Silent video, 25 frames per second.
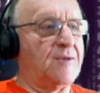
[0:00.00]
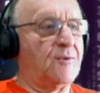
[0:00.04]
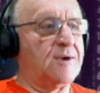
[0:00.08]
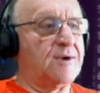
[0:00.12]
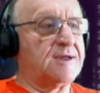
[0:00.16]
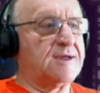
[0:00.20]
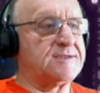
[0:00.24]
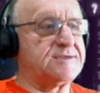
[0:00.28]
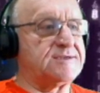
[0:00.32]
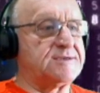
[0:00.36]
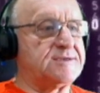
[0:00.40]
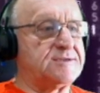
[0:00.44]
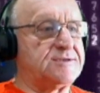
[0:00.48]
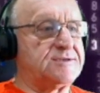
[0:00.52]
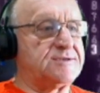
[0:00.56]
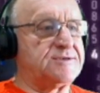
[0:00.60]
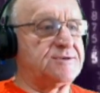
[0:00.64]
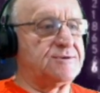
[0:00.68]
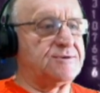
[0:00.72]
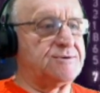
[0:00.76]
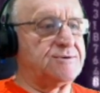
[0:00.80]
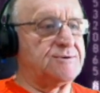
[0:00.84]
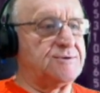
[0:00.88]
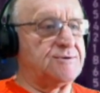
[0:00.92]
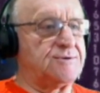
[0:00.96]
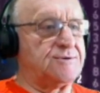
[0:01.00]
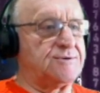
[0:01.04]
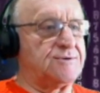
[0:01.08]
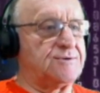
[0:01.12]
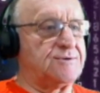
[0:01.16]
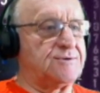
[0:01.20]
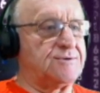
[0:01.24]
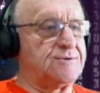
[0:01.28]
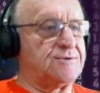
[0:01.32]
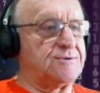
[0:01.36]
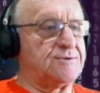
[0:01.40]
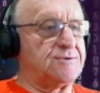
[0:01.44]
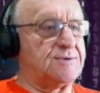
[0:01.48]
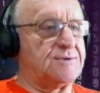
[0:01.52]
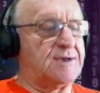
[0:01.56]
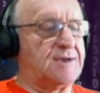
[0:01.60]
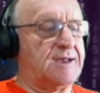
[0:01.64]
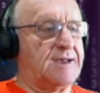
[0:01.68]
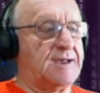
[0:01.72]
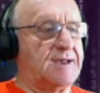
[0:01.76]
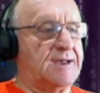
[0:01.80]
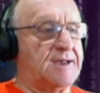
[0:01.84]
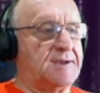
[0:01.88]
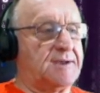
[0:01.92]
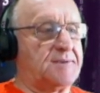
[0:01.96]
wanted to,
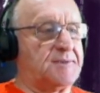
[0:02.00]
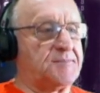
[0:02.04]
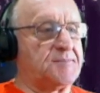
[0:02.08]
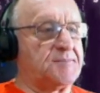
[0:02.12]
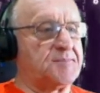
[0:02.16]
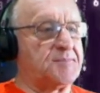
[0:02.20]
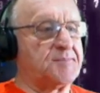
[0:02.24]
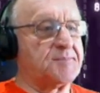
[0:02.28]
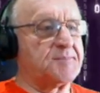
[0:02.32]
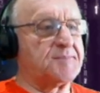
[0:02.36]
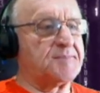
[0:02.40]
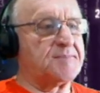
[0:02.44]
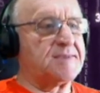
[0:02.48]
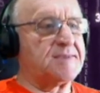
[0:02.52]
um,